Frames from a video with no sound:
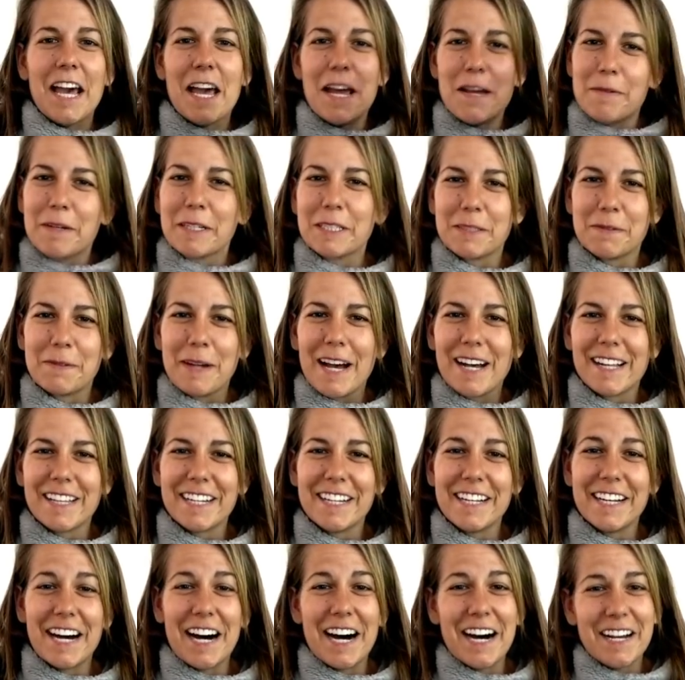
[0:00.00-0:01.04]
Hey best
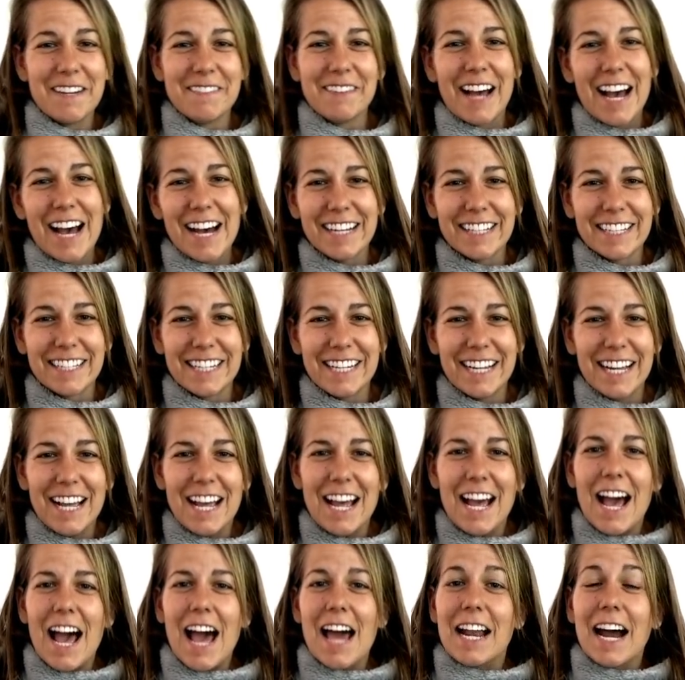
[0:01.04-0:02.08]
pally, I'm Allie,
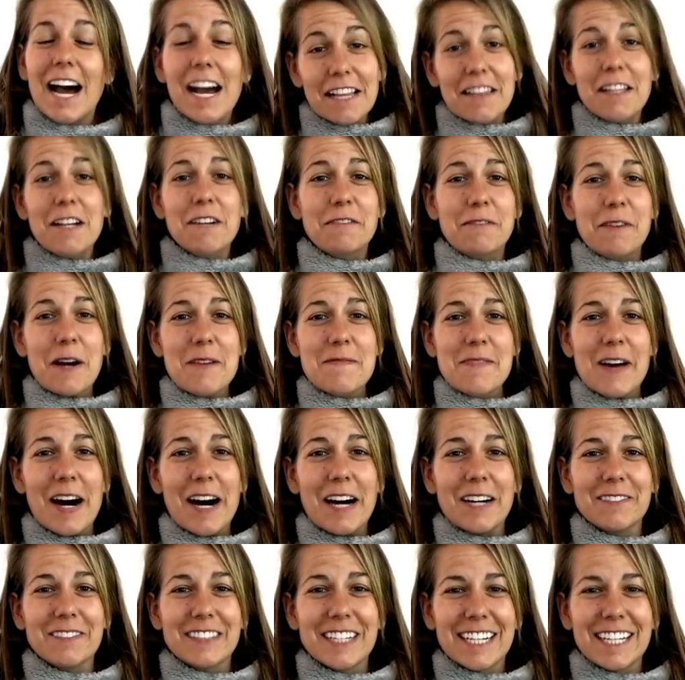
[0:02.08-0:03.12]
and I love my
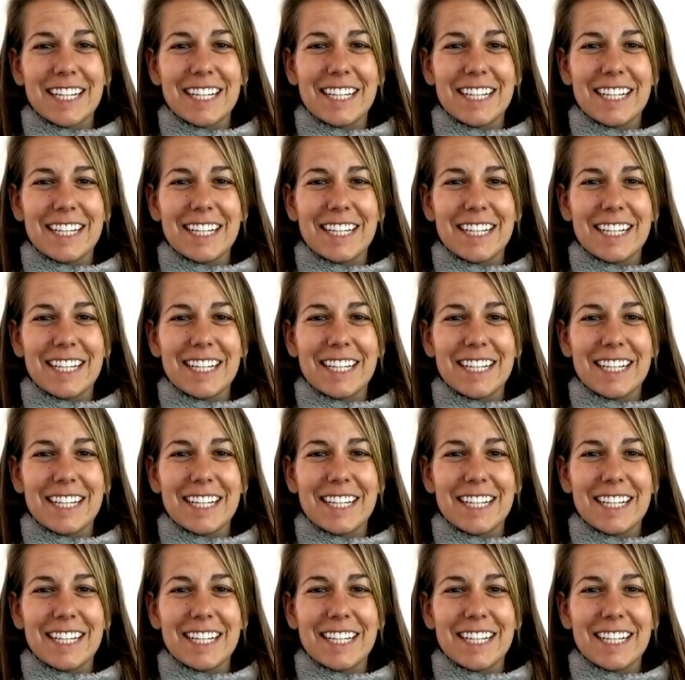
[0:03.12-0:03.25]
mom.